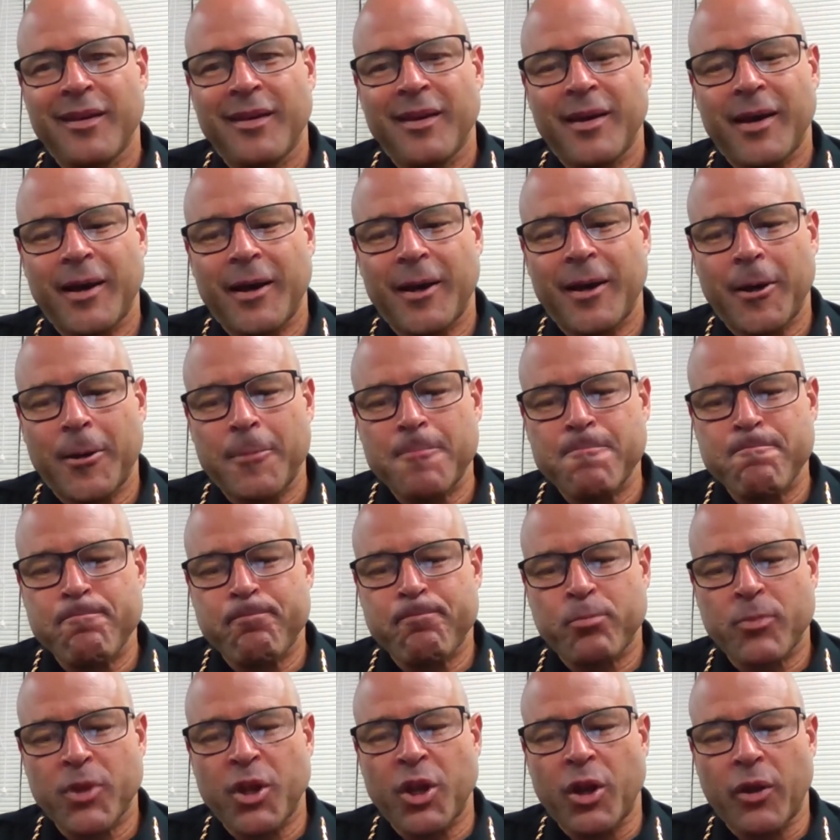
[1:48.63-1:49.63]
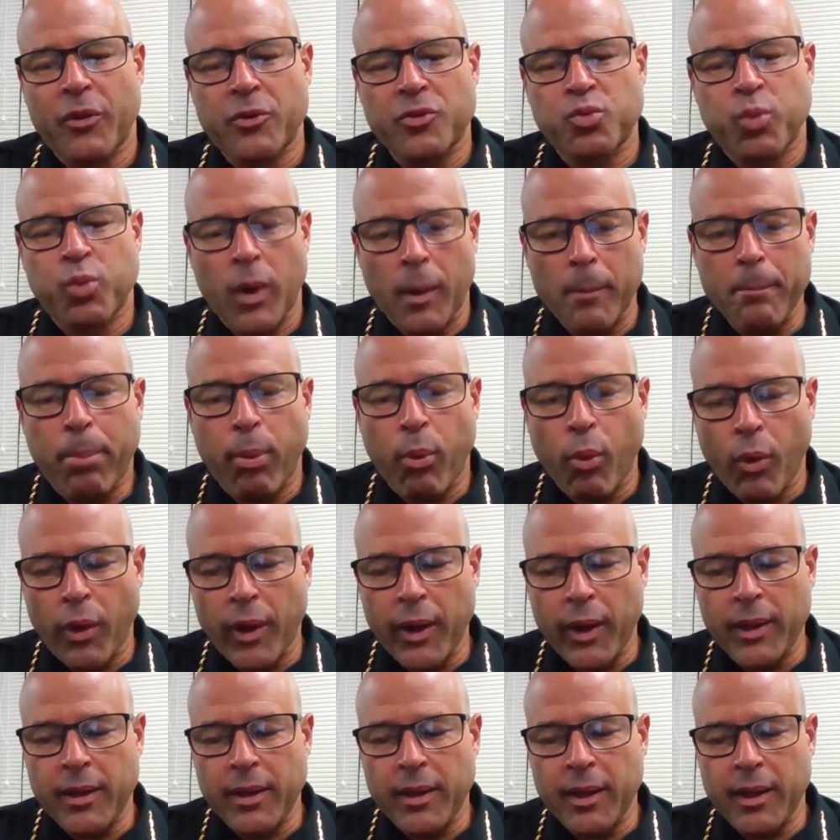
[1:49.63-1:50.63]
There's one
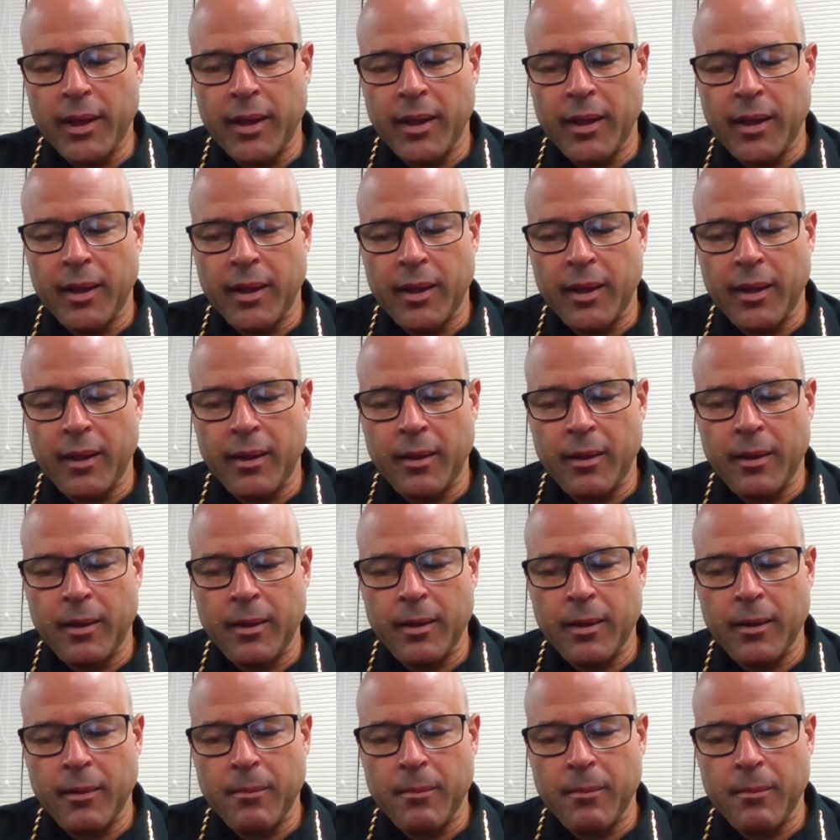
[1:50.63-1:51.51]
point in